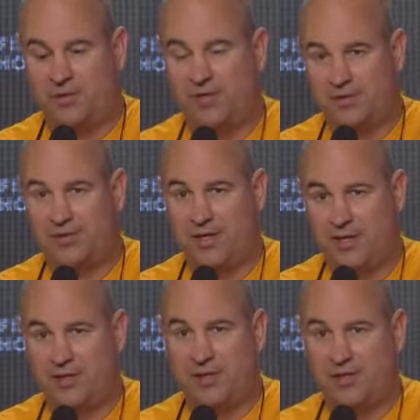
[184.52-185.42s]
can see
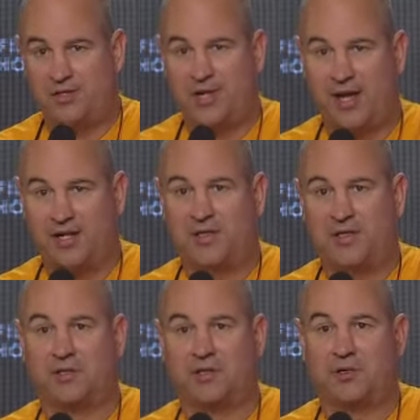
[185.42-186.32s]
that it's
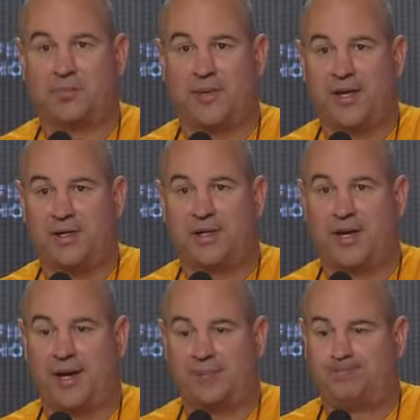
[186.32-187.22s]
changing a little bit.
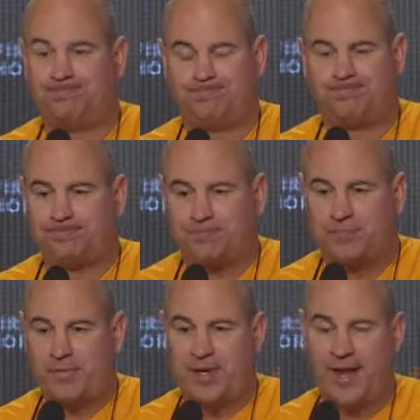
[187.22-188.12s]

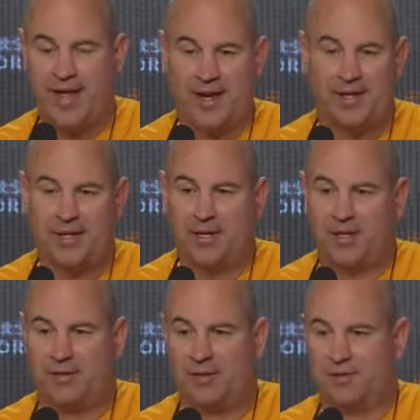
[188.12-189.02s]
And
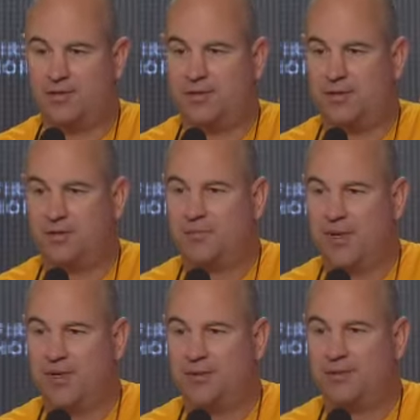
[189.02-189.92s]
there's
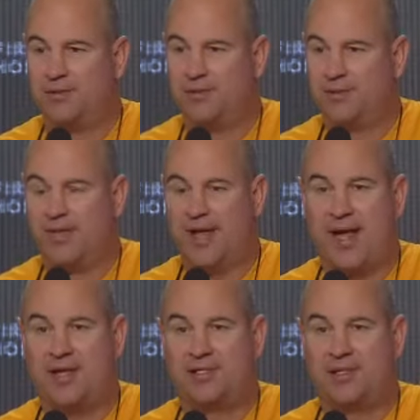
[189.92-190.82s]
been
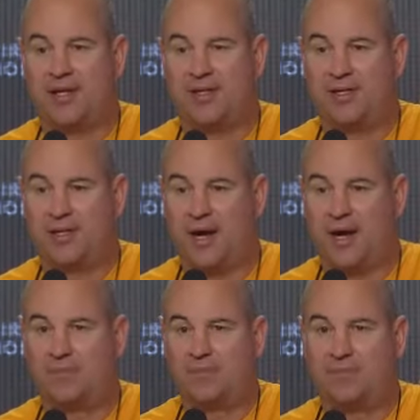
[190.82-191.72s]
days that
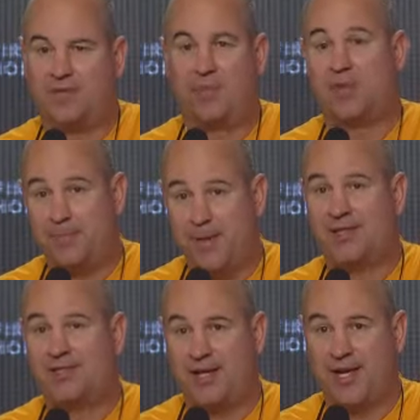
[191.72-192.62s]
some of the
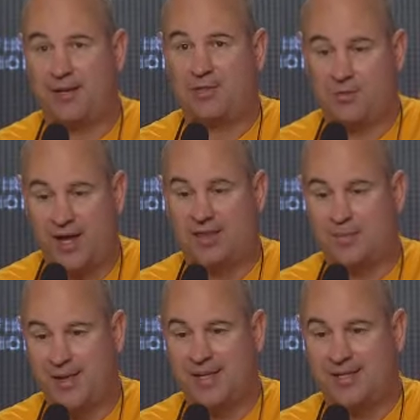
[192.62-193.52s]
best teams who had the
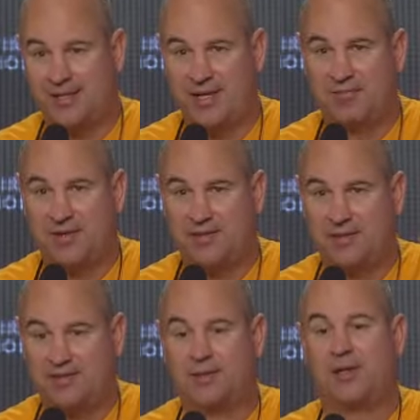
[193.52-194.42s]
best
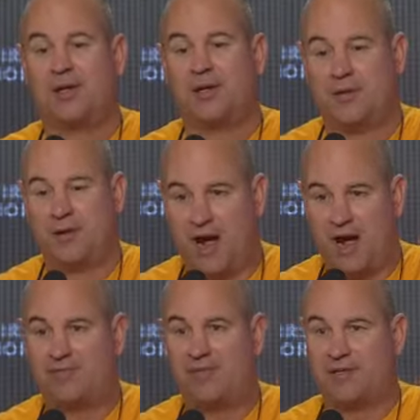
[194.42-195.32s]
defenses, their
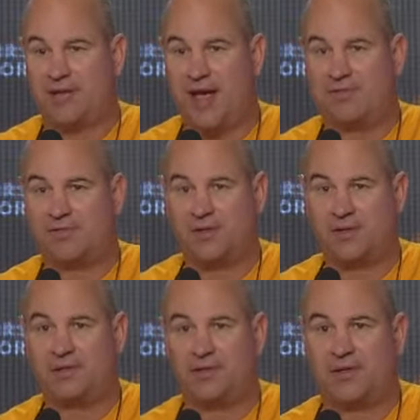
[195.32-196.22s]
offense have
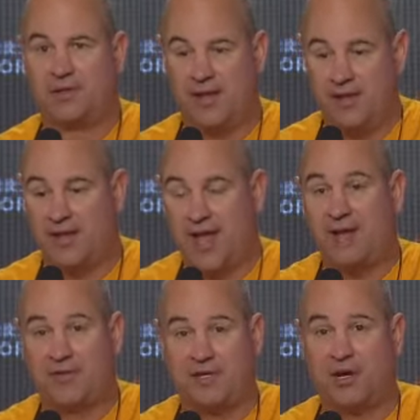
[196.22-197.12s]
to they
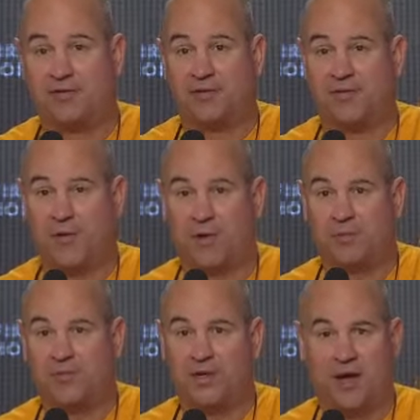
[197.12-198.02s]
have to cover for them.
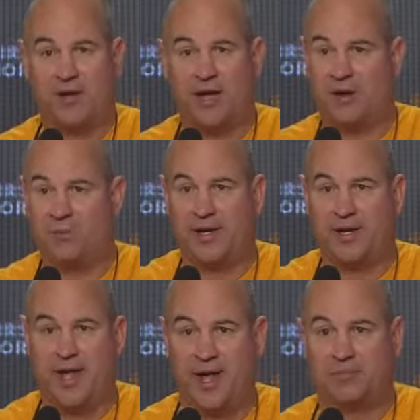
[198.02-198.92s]
You know, you got to win a
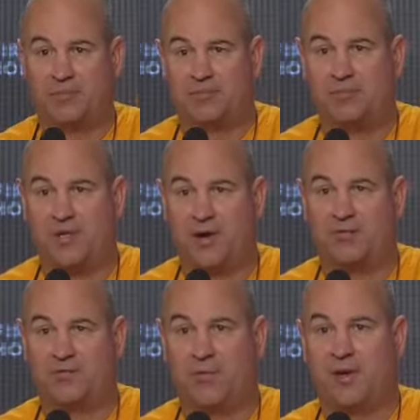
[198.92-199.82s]
game, you know,
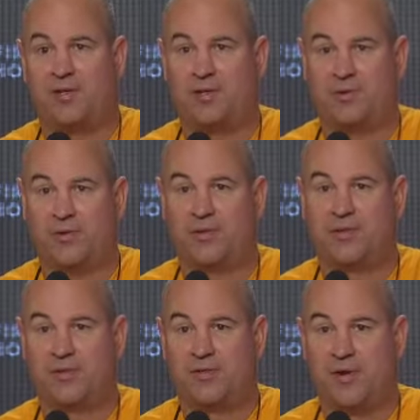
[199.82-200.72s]

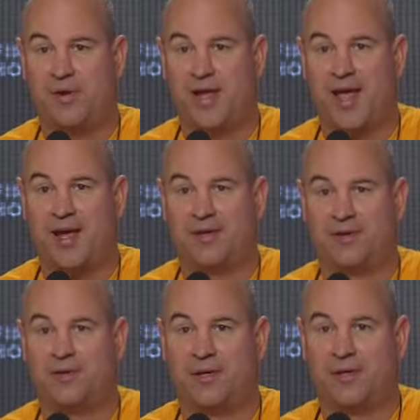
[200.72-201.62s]
42-38
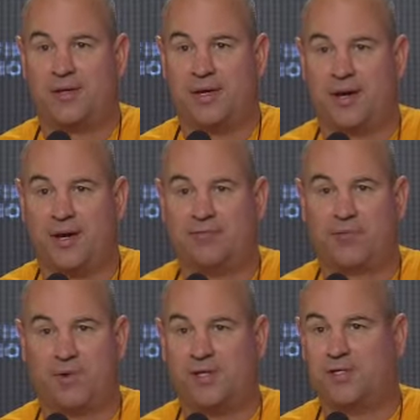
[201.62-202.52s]
or
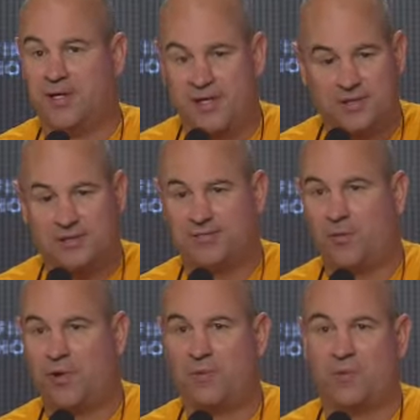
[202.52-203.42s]

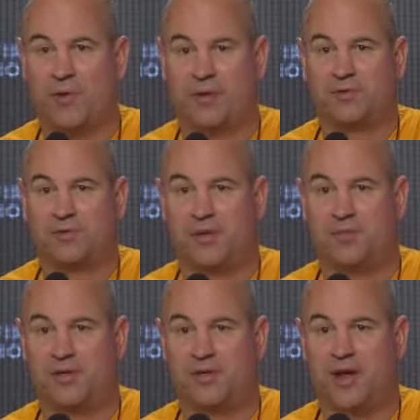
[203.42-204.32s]
46-41 or
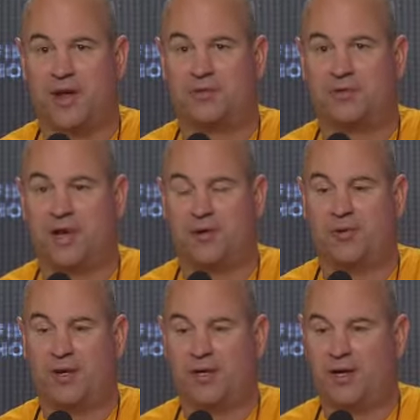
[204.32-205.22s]
something, you know.
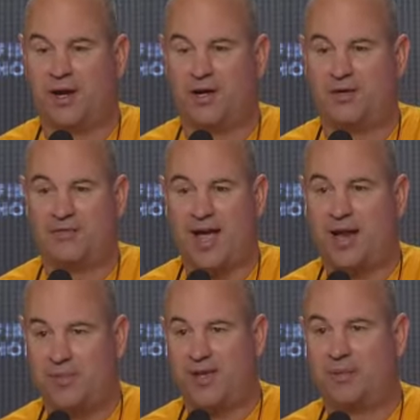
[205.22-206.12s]
So you've got
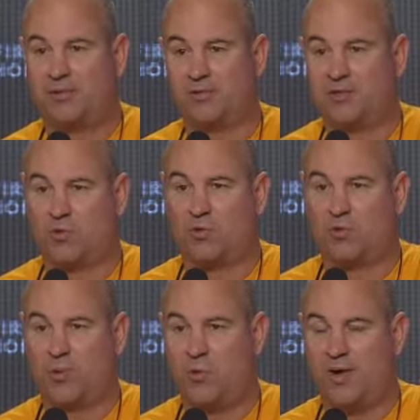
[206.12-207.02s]
to be able to score
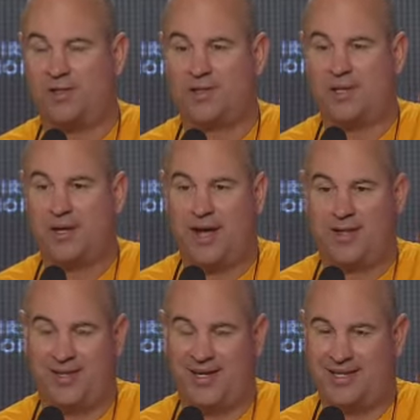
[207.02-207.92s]
points. I
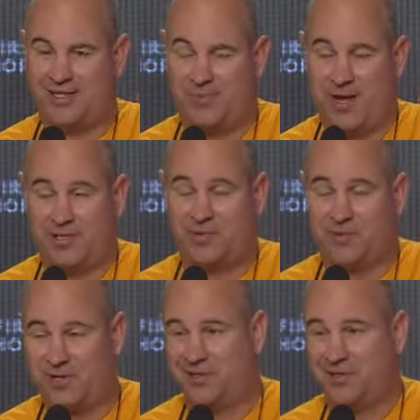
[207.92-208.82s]
think especially
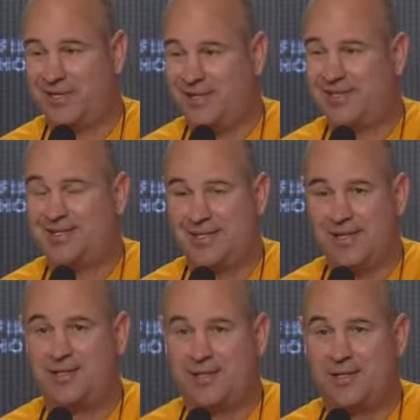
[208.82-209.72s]
when you look at this
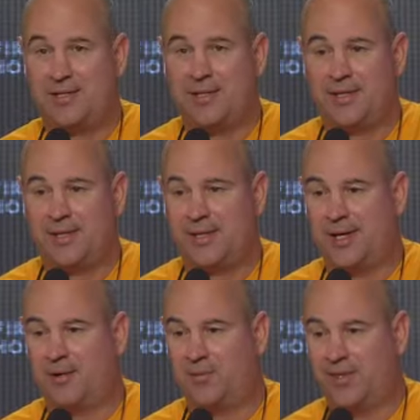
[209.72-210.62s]
season
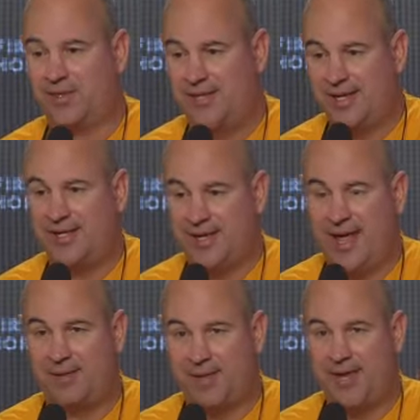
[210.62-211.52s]
with a
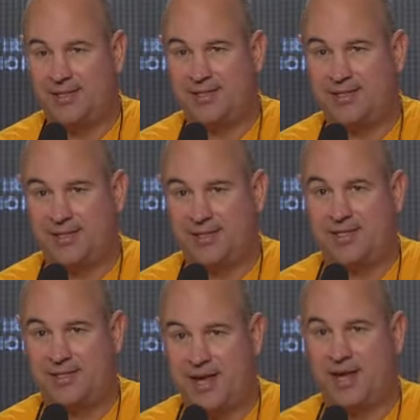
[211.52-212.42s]
10-game SEC
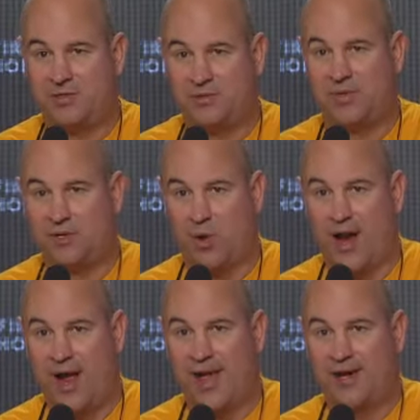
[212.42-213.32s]
schedule and the
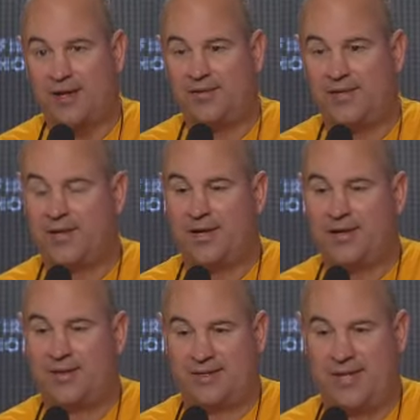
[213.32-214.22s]
grind of it,
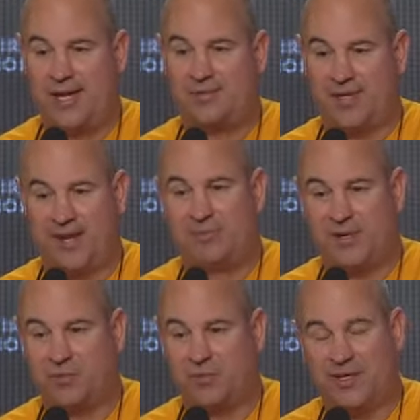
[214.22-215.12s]
the teams that have
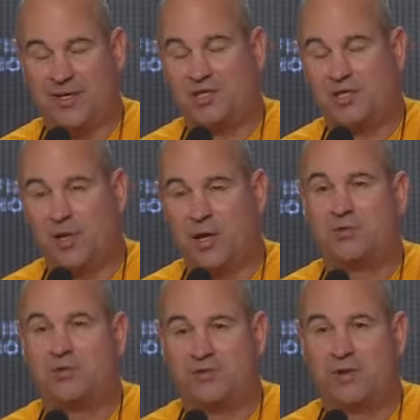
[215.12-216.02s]
been really
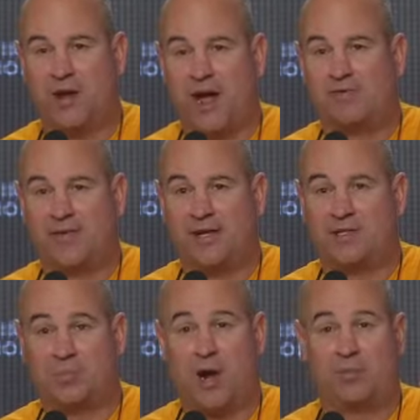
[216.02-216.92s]
explosive on offense
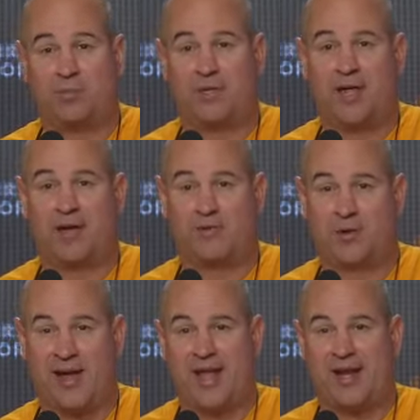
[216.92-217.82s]
probably have
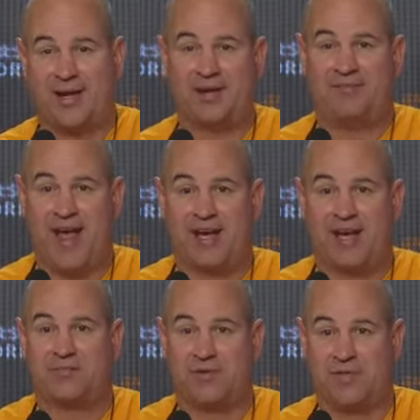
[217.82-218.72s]
created an
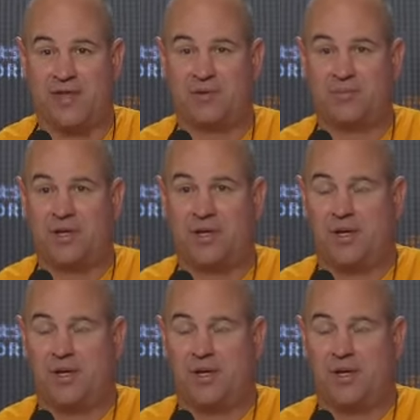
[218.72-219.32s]
advantage for them